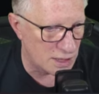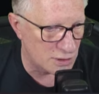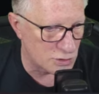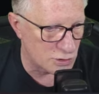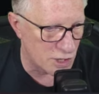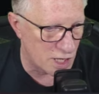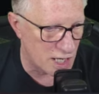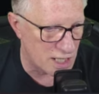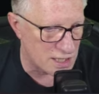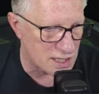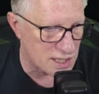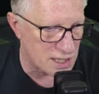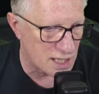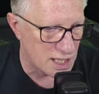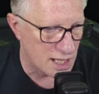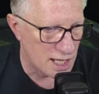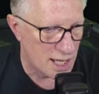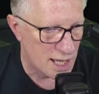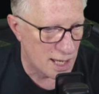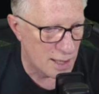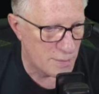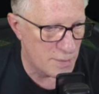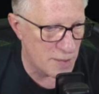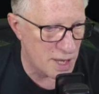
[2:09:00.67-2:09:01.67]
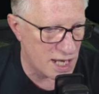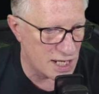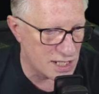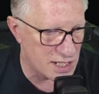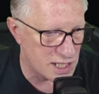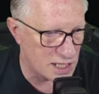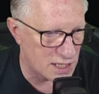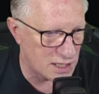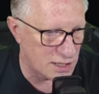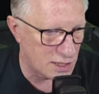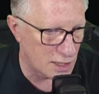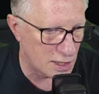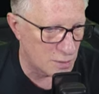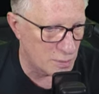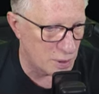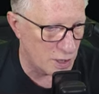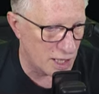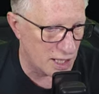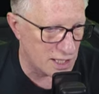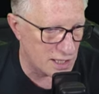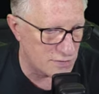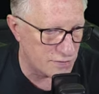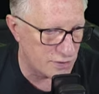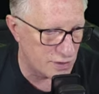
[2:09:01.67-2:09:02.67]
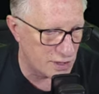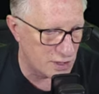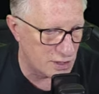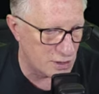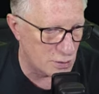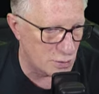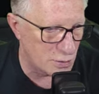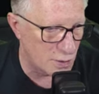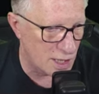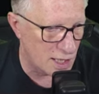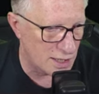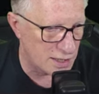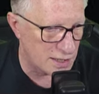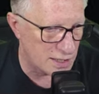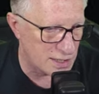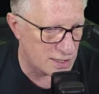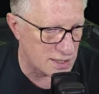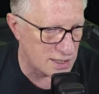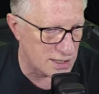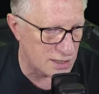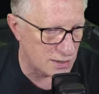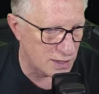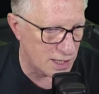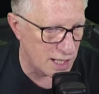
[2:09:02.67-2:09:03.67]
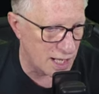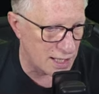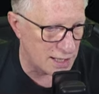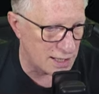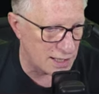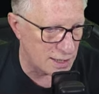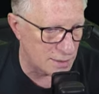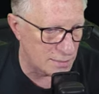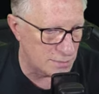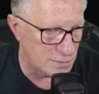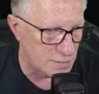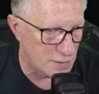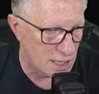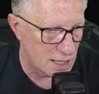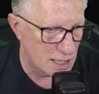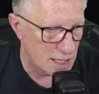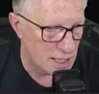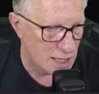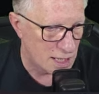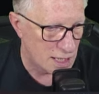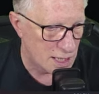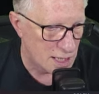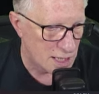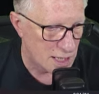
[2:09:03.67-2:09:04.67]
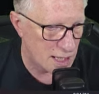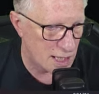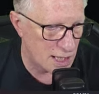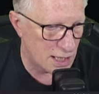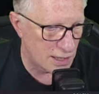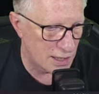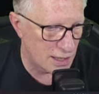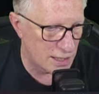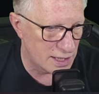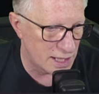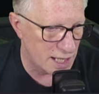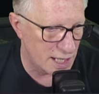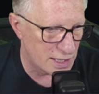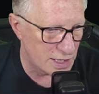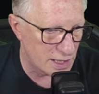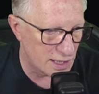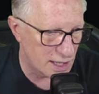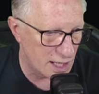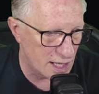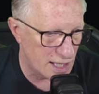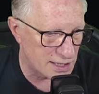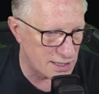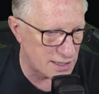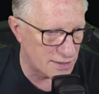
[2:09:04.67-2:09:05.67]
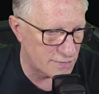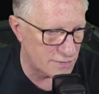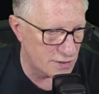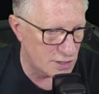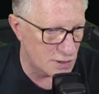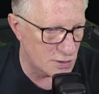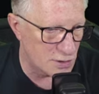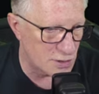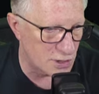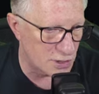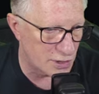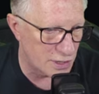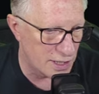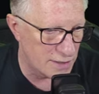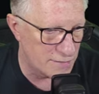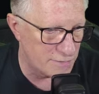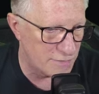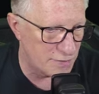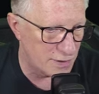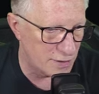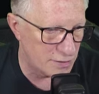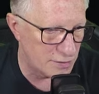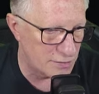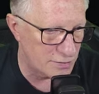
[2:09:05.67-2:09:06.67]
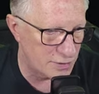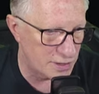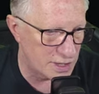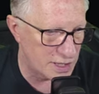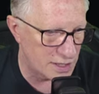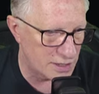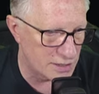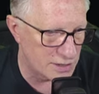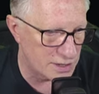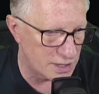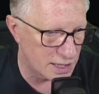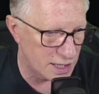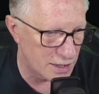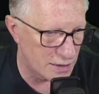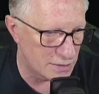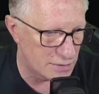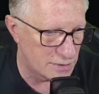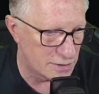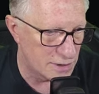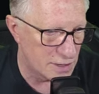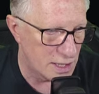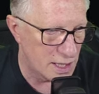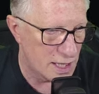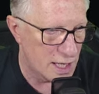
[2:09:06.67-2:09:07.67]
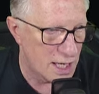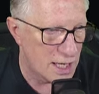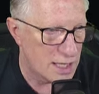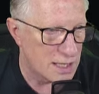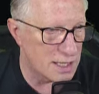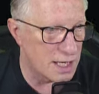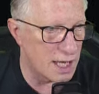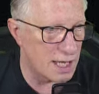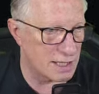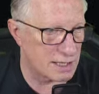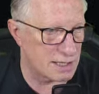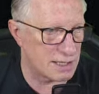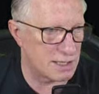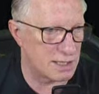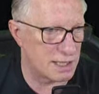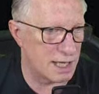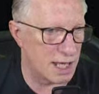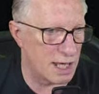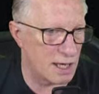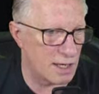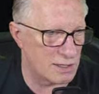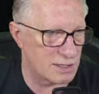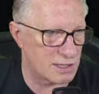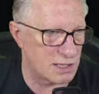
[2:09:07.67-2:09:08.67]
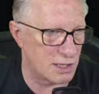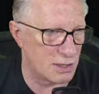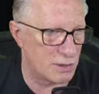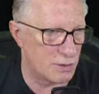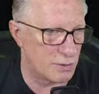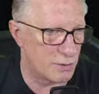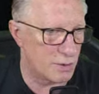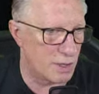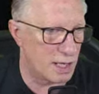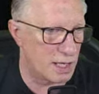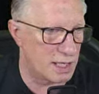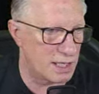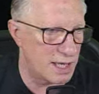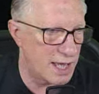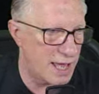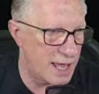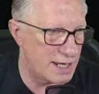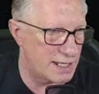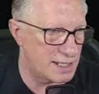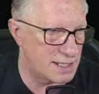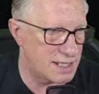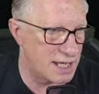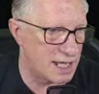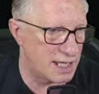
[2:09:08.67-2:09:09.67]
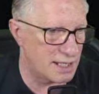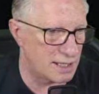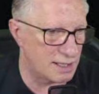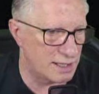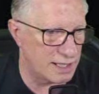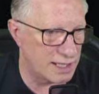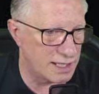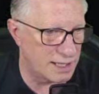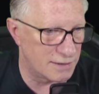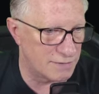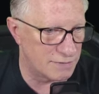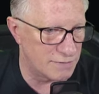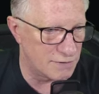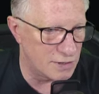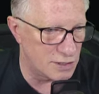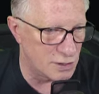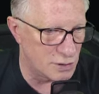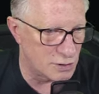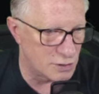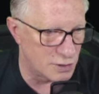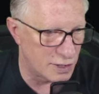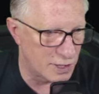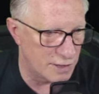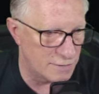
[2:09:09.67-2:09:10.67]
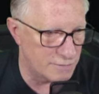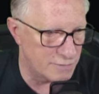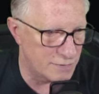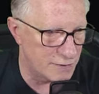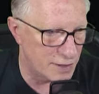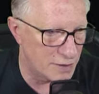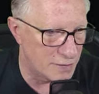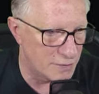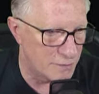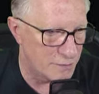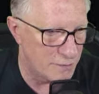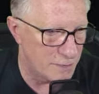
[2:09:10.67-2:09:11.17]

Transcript: trust managing third parties for the new wallet that still got them here, and then the loss of user info 3 years ago. Yes, they also had a data leak of user info.